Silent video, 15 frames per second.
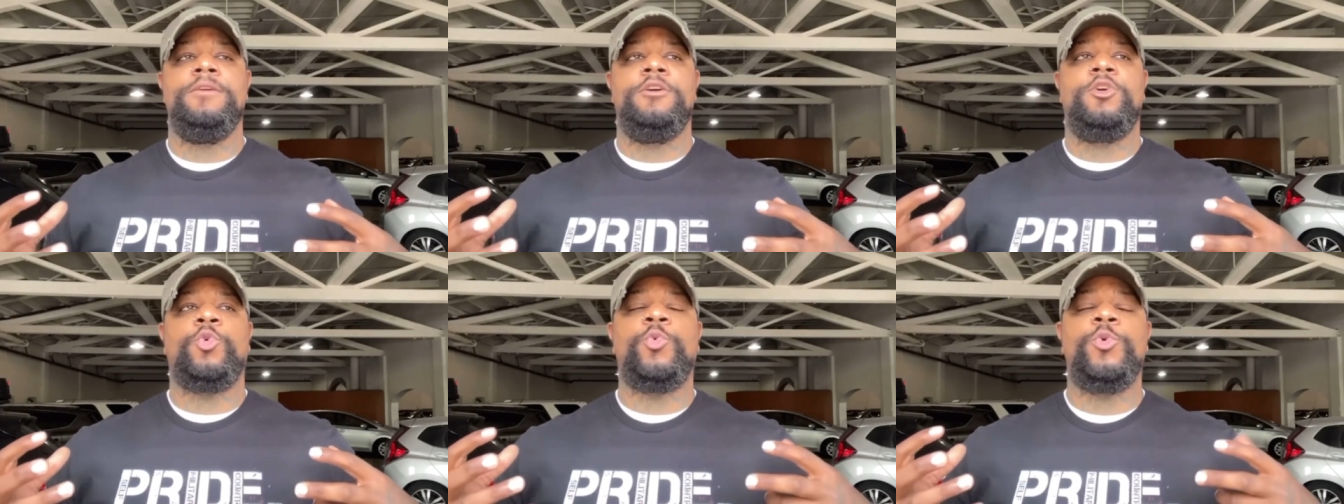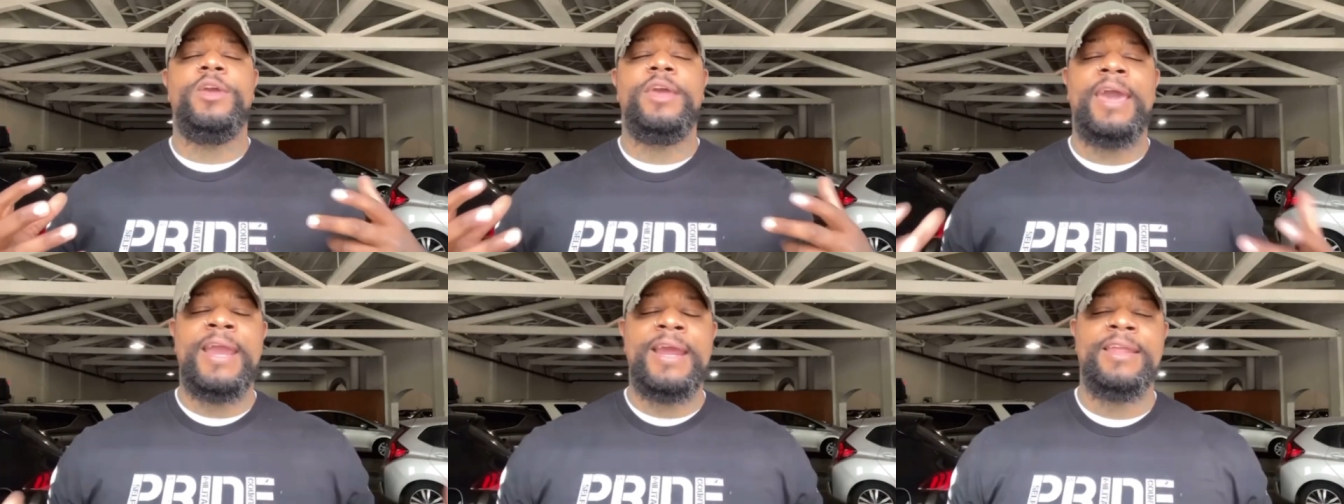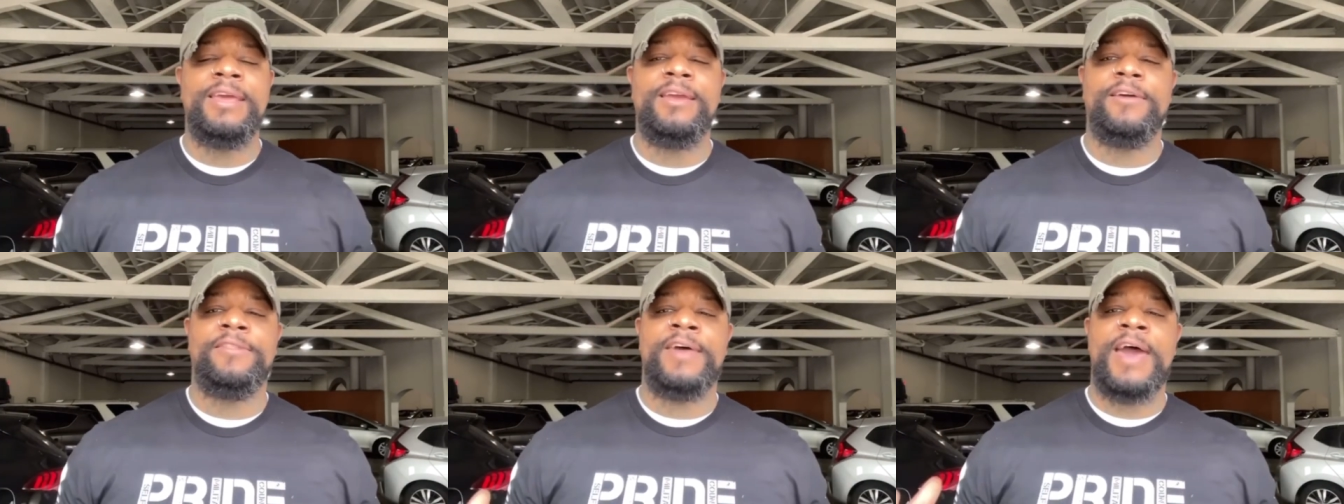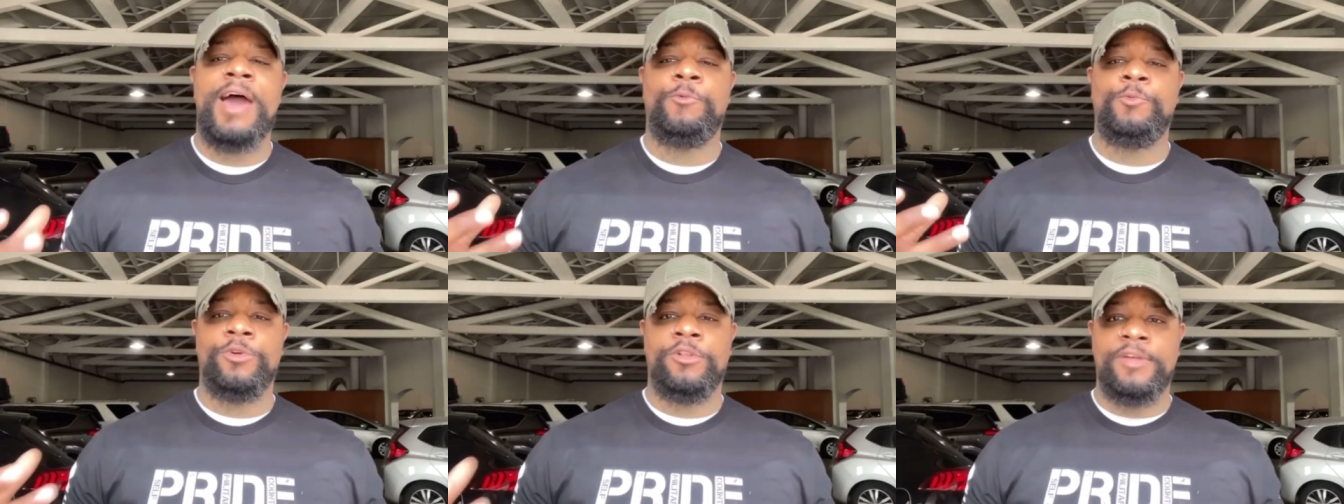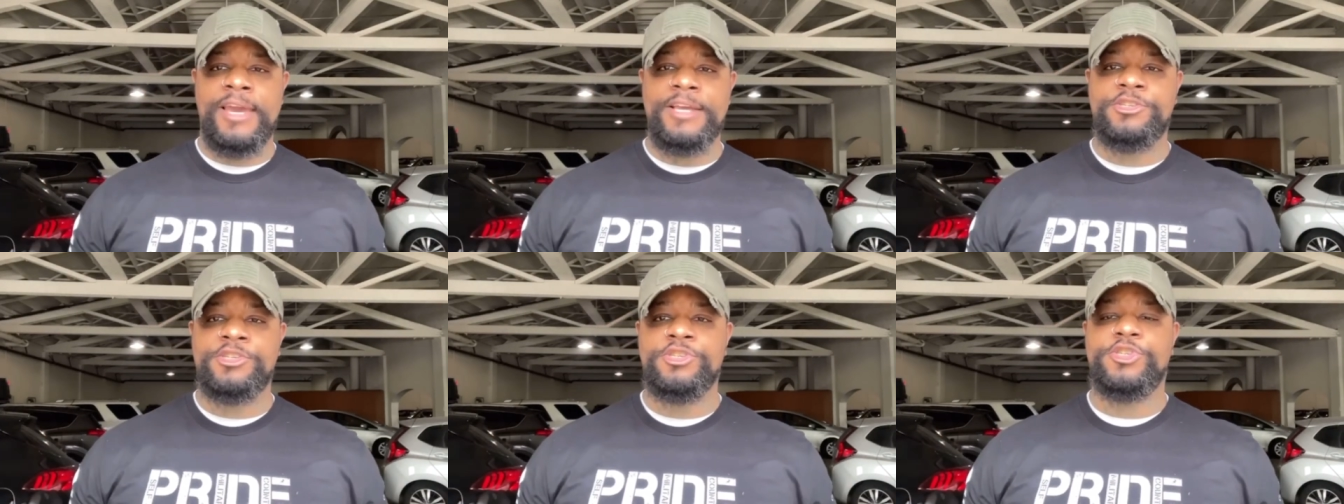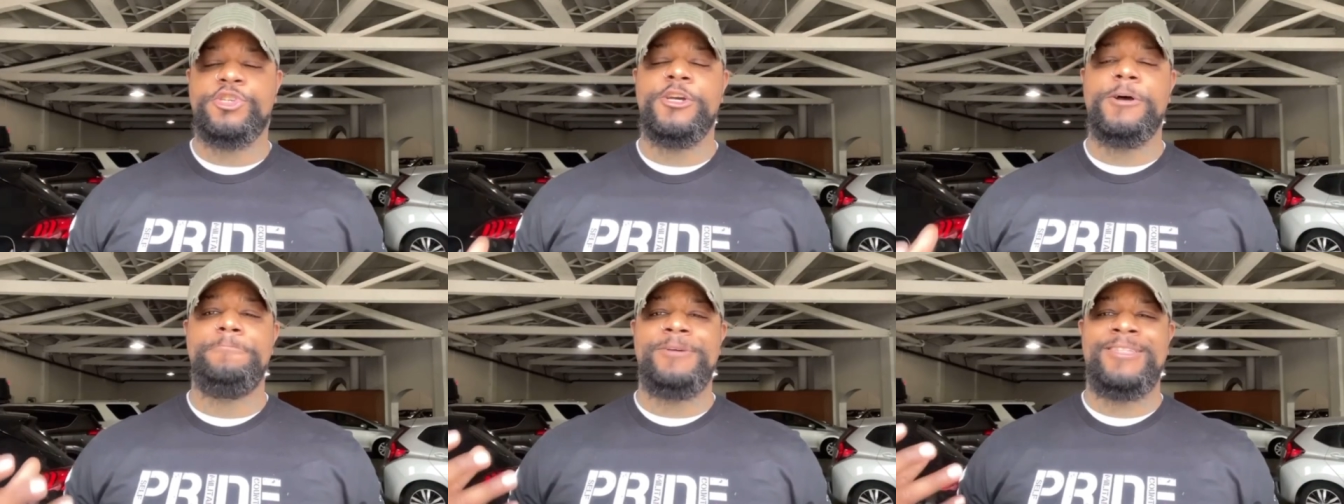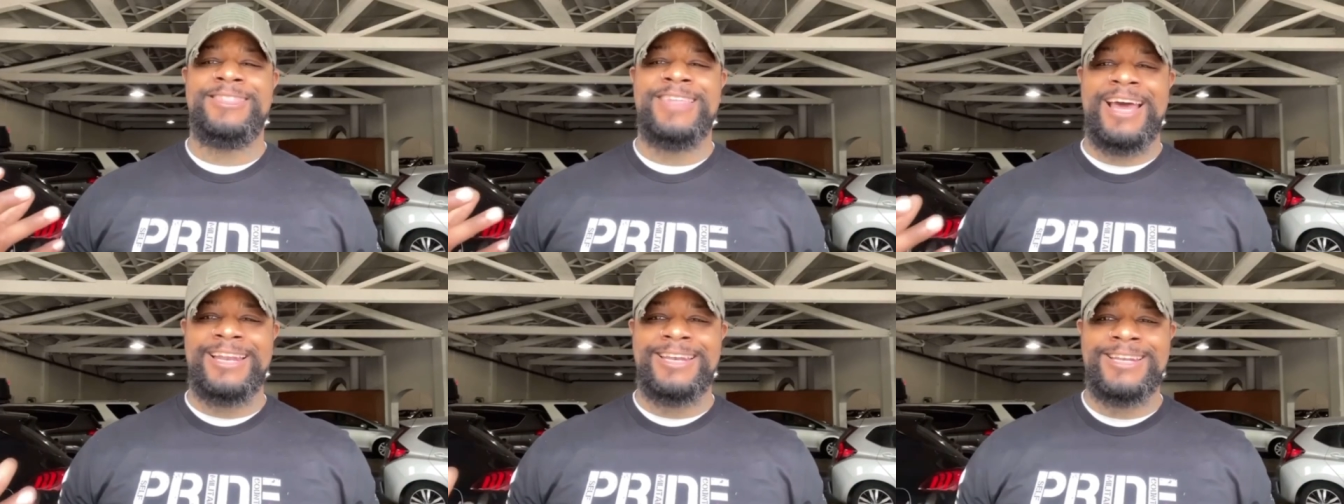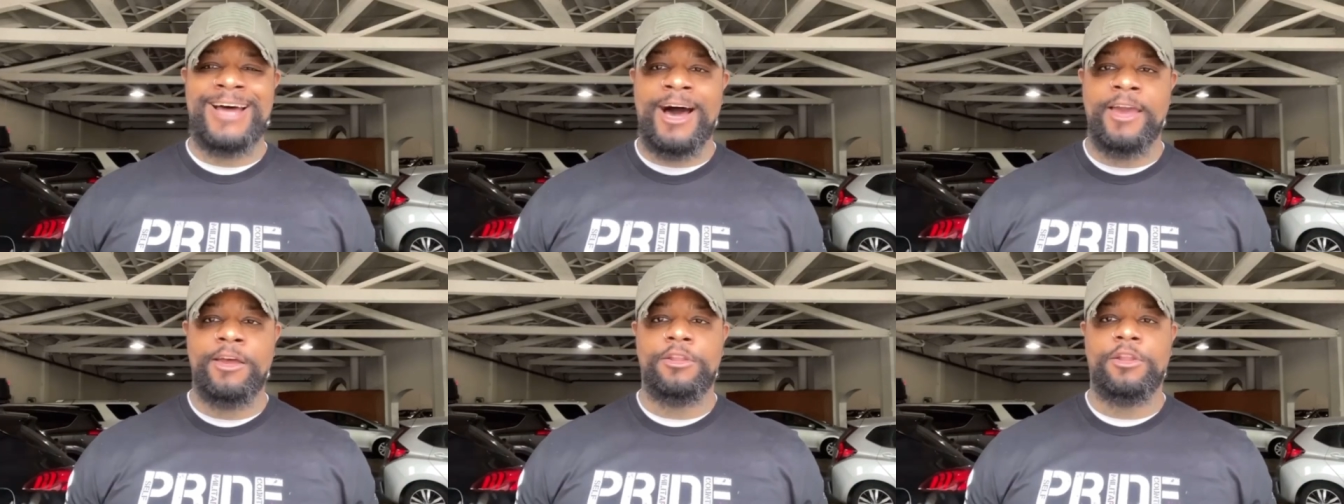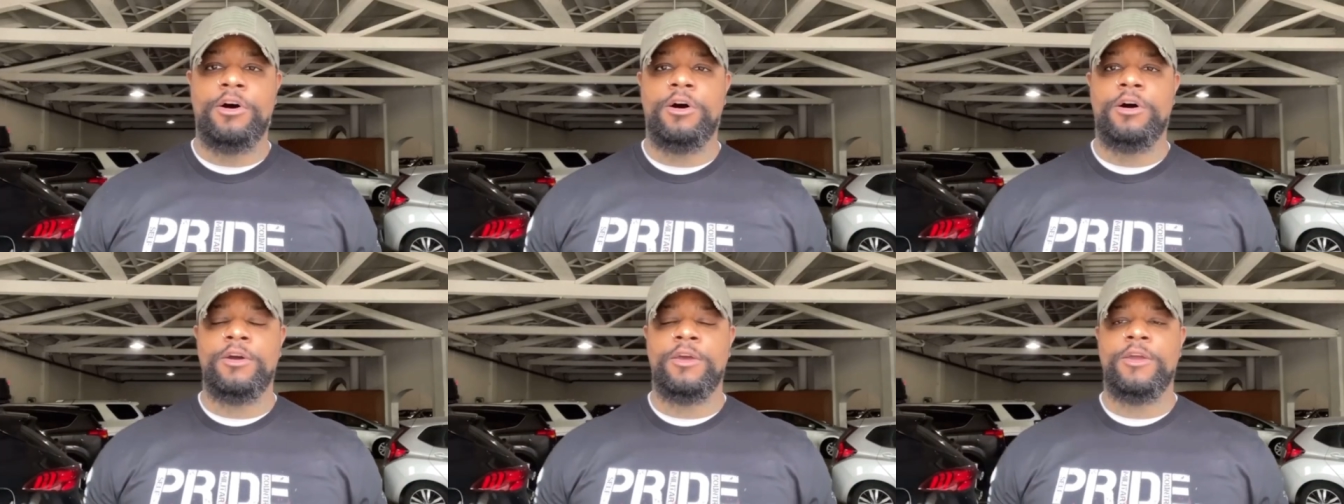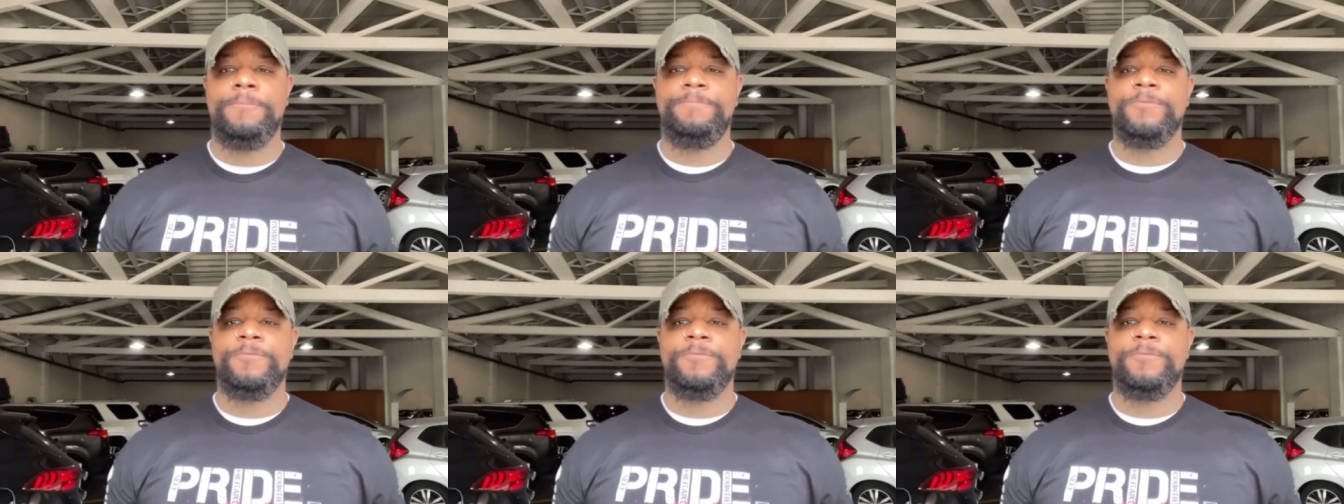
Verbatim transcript: creating that relationship, that dialogue,